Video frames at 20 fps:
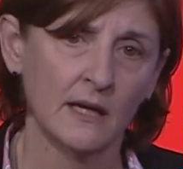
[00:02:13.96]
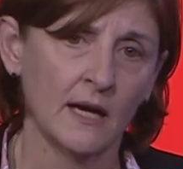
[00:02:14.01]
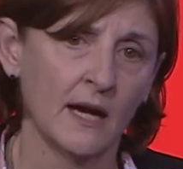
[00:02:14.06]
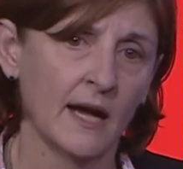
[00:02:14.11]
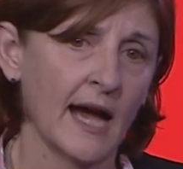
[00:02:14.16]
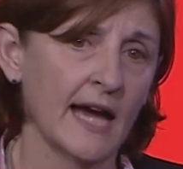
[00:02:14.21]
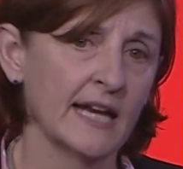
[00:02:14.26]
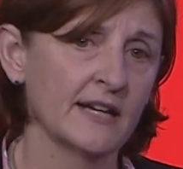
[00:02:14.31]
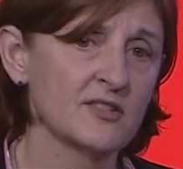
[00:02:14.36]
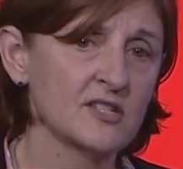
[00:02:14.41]

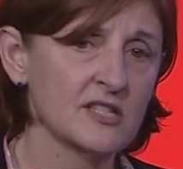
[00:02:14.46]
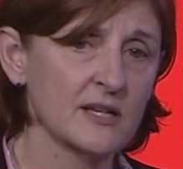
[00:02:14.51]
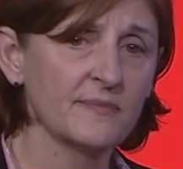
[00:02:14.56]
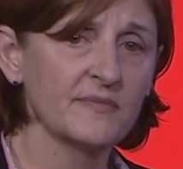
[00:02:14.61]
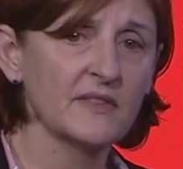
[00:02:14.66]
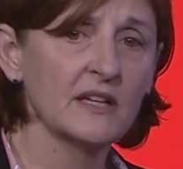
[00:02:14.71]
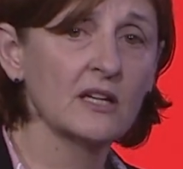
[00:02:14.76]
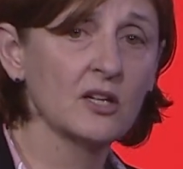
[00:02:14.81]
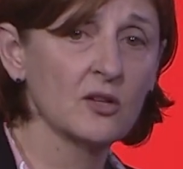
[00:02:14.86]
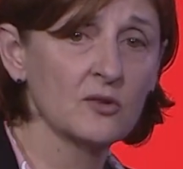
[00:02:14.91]
And if
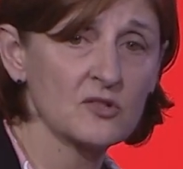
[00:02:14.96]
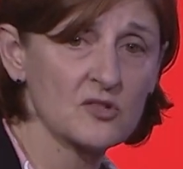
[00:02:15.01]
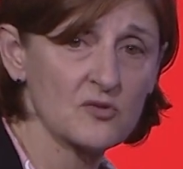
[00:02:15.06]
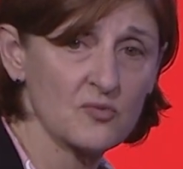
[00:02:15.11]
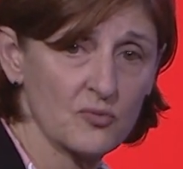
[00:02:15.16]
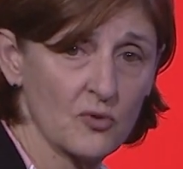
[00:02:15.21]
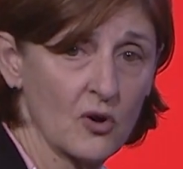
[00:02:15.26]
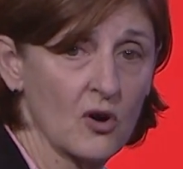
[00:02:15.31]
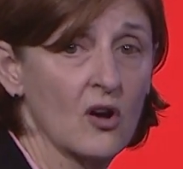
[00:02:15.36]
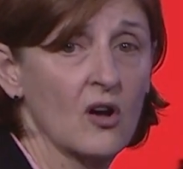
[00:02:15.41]
something goes
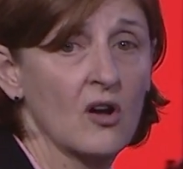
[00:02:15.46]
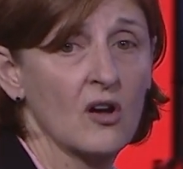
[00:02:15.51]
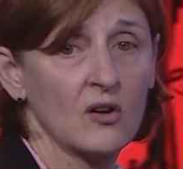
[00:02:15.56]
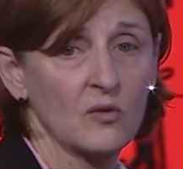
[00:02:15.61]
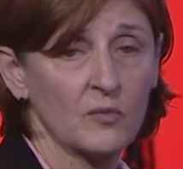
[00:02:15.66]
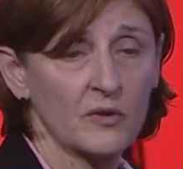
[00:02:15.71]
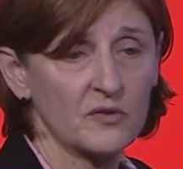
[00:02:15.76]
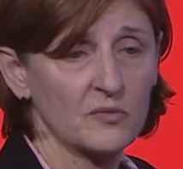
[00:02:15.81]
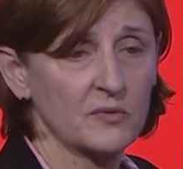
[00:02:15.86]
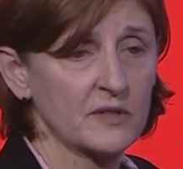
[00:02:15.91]
wrong
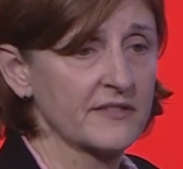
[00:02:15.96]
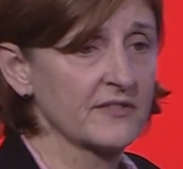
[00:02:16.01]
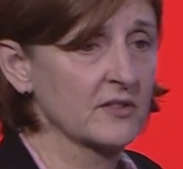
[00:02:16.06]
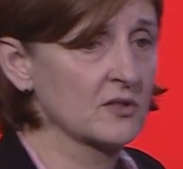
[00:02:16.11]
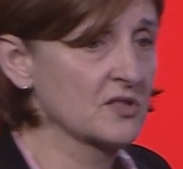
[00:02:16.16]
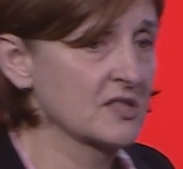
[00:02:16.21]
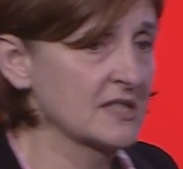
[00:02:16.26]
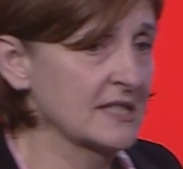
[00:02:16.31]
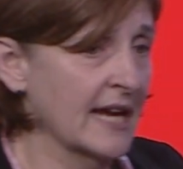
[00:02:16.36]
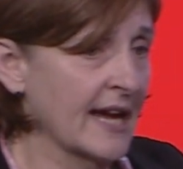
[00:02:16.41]
with one of
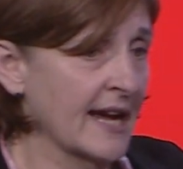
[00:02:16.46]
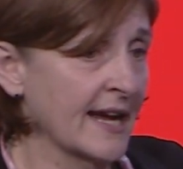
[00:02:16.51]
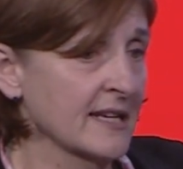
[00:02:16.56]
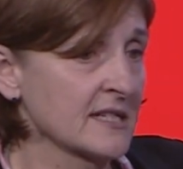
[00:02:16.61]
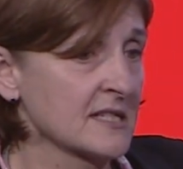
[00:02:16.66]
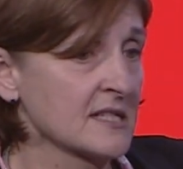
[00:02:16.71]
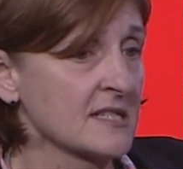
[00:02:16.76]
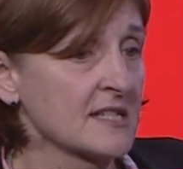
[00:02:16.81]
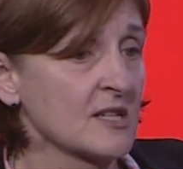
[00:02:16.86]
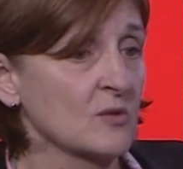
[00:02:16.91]
those
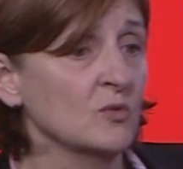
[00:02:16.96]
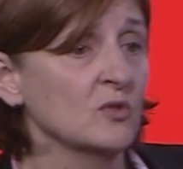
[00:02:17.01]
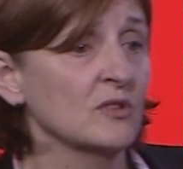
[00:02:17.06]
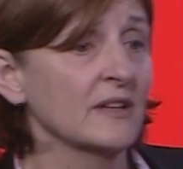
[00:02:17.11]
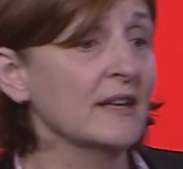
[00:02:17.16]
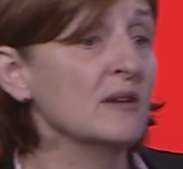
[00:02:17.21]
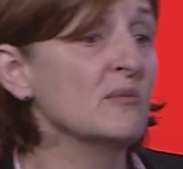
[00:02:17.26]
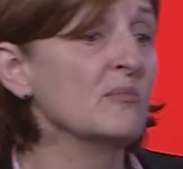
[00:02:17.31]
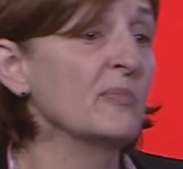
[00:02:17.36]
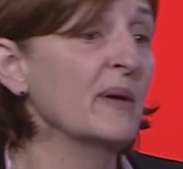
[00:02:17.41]
tasks, it will
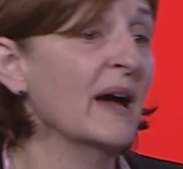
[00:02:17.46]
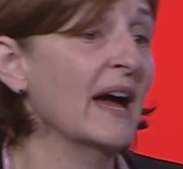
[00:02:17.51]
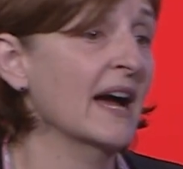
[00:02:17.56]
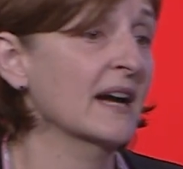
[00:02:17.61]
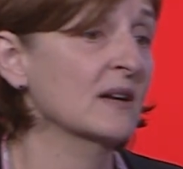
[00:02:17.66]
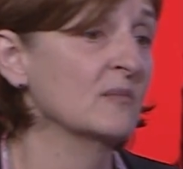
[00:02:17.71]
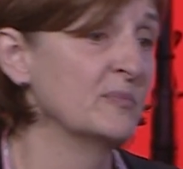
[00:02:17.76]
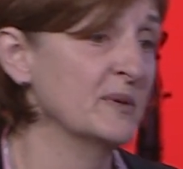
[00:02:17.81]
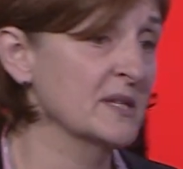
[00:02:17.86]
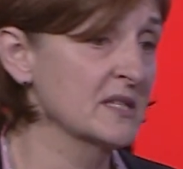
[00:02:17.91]

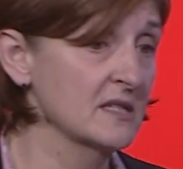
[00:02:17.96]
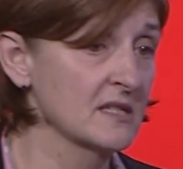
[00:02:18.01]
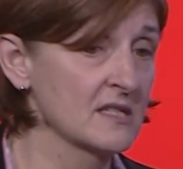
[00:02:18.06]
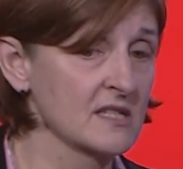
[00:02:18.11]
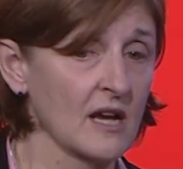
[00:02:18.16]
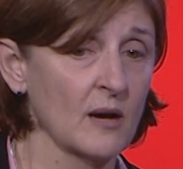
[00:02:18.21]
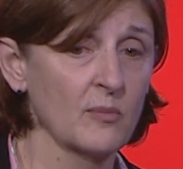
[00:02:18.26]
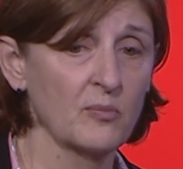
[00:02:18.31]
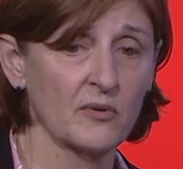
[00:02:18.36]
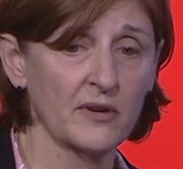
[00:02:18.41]
impact business
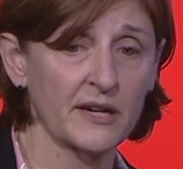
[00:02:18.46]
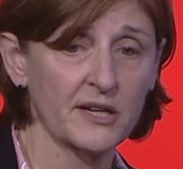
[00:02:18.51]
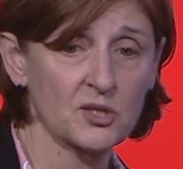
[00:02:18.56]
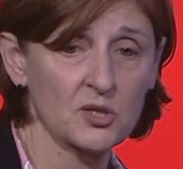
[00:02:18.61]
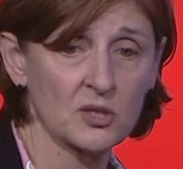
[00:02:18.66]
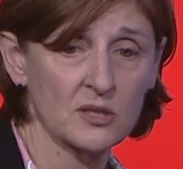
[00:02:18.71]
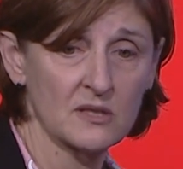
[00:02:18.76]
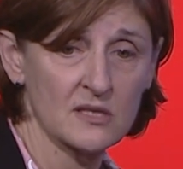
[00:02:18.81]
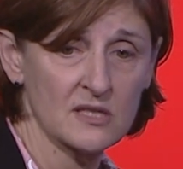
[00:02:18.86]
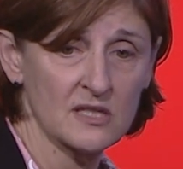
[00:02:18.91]

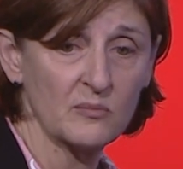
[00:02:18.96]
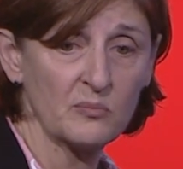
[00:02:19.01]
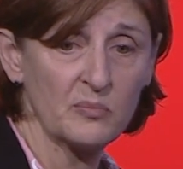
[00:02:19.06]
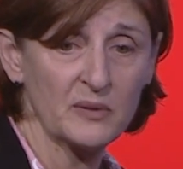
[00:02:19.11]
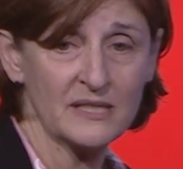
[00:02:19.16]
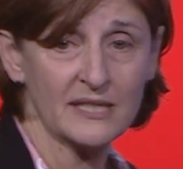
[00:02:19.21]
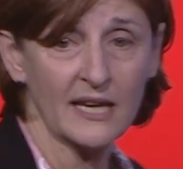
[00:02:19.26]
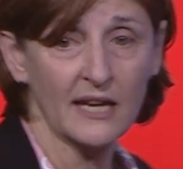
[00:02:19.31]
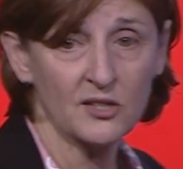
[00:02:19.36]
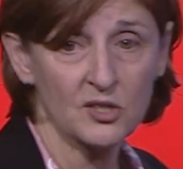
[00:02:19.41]
operations and
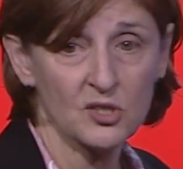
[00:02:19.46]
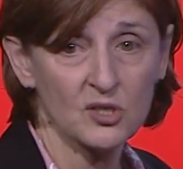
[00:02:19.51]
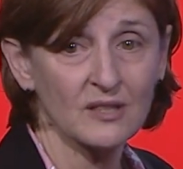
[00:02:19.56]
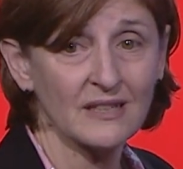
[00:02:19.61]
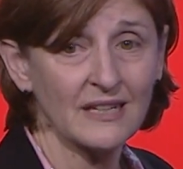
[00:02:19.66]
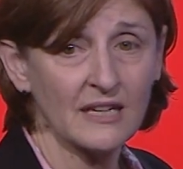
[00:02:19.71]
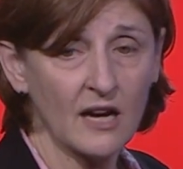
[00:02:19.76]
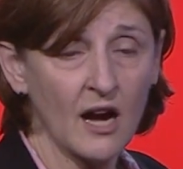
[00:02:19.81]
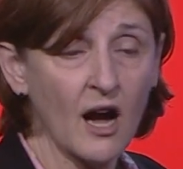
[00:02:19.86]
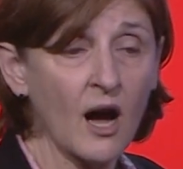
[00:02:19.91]
potentially
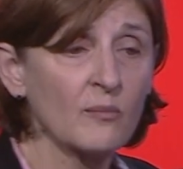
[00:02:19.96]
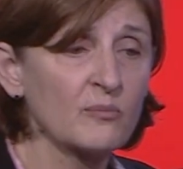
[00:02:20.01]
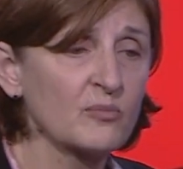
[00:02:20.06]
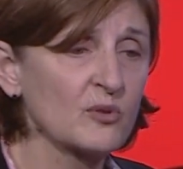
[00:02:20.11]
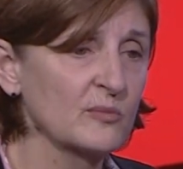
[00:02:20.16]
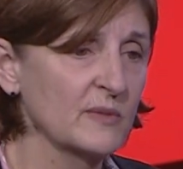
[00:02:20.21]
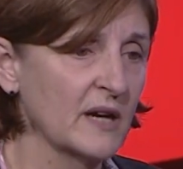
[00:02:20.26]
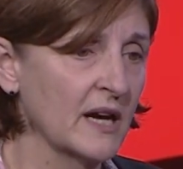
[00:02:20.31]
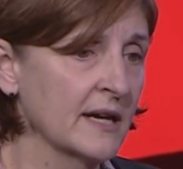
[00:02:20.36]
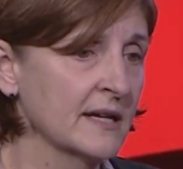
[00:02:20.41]

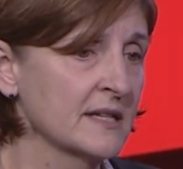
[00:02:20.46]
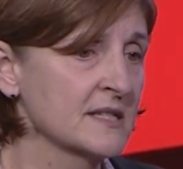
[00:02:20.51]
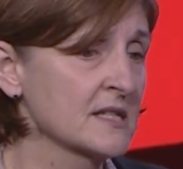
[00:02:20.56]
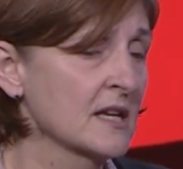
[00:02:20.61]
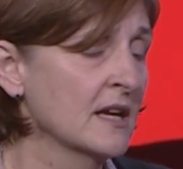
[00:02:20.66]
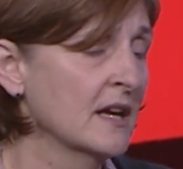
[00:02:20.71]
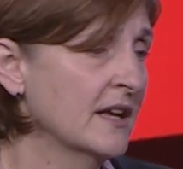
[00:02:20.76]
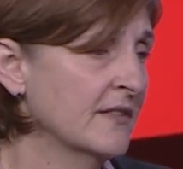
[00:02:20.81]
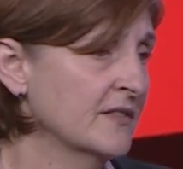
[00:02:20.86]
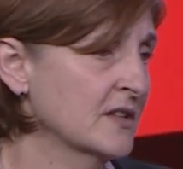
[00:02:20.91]
compromise
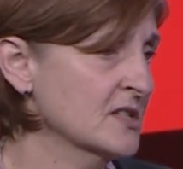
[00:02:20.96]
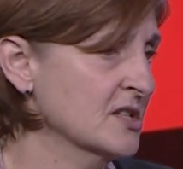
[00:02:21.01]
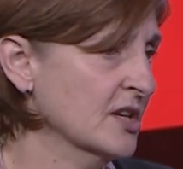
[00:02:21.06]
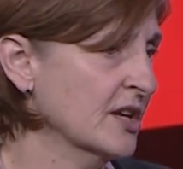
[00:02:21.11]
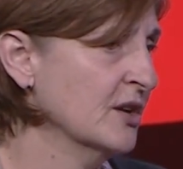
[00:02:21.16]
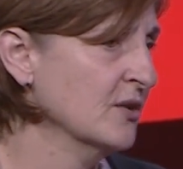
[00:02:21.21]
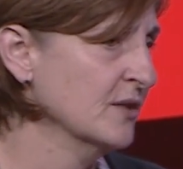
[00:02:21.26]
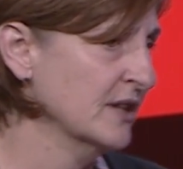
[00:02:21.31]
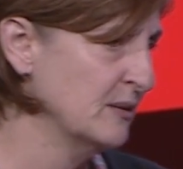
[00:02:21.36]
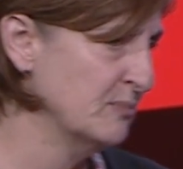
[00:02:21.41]
the
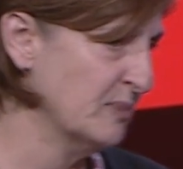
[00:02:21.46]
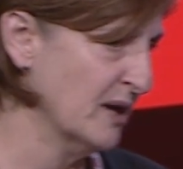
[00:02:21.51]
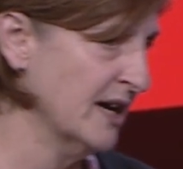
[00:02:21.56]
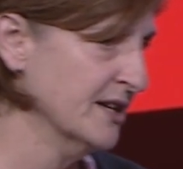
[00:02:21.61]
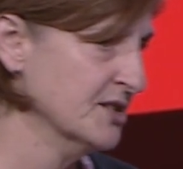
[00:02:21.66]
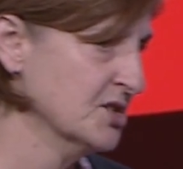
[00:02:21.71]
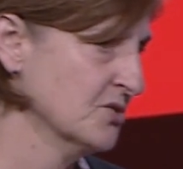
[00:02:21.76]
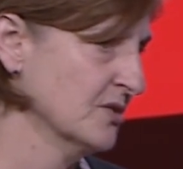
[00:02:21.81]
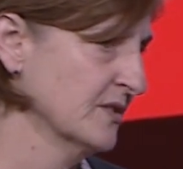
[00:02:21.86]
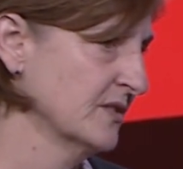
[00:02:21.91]
security
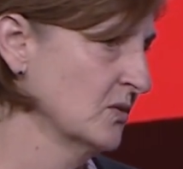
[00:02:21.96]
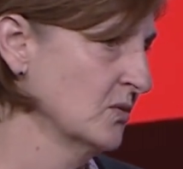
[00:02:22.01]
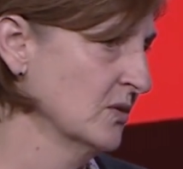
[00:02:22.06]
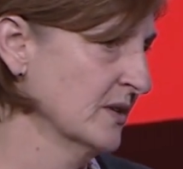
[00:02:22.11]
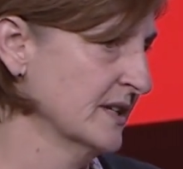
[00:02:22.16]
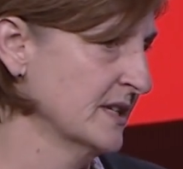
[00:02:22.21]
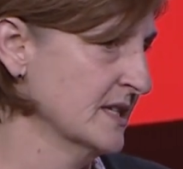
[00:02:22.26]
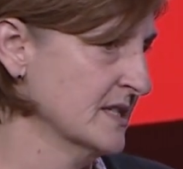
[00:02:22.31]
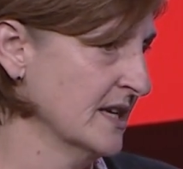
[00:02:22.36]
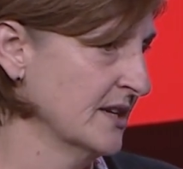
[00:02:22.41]
posture of the
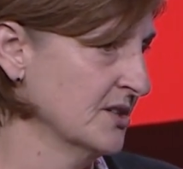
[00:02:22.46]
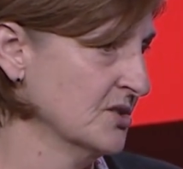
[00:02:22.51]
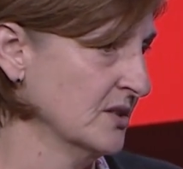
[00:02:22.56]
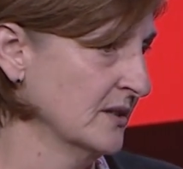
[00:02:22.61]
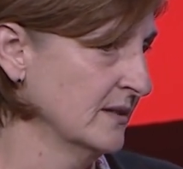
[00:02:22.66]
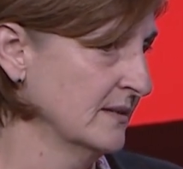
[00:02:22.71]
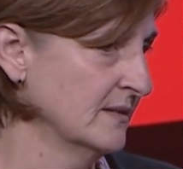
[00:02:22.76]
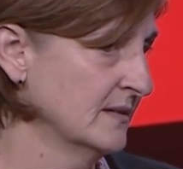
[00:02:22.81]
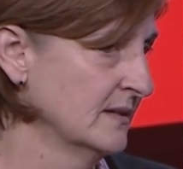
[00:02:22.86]
organization,